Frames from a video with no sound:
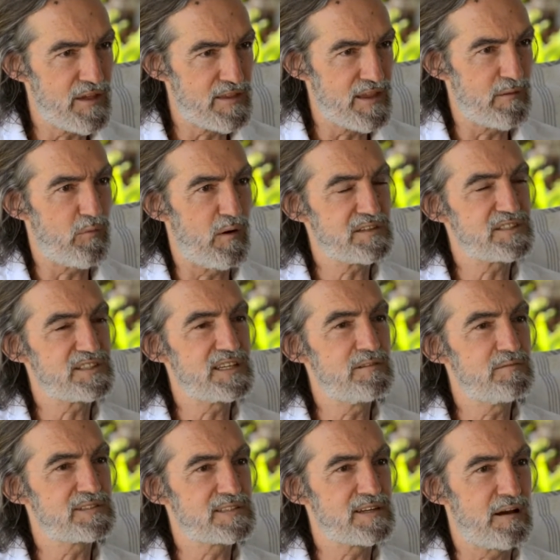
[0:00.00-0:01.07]
that what she
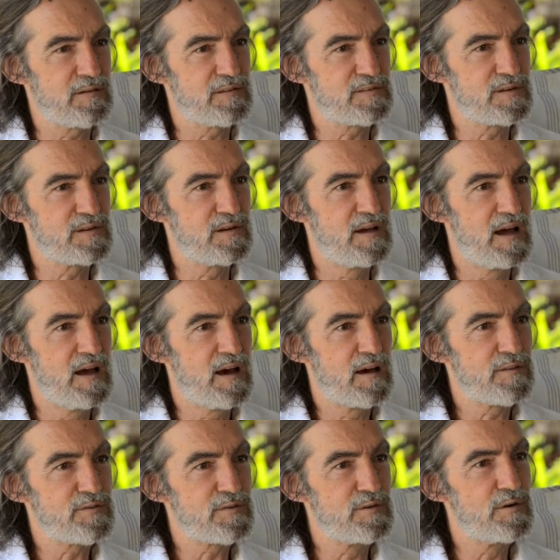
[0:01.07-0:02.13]
was going
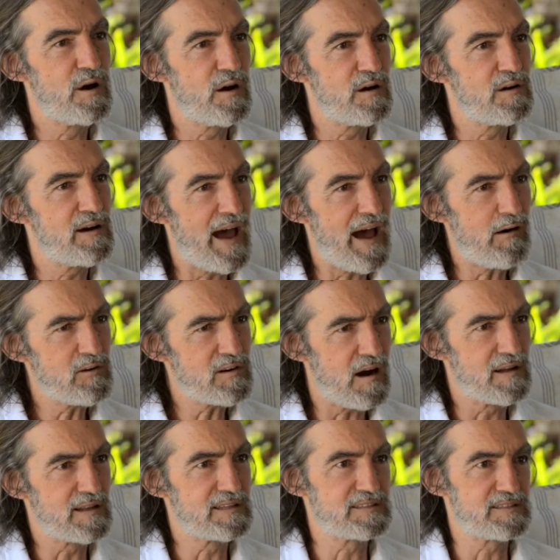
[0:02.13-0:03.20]
through her
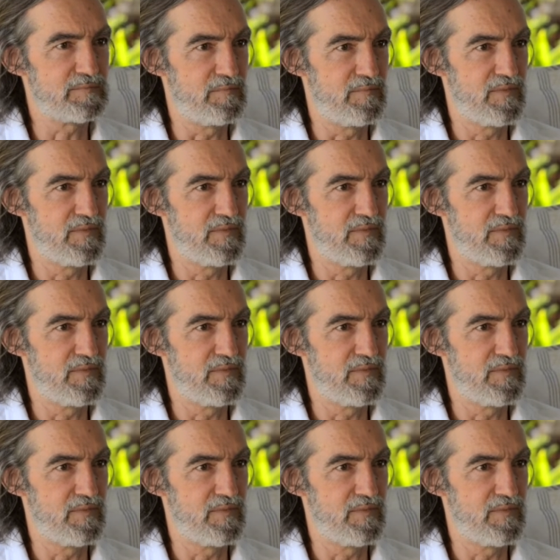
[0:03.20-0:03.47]
alcoholism.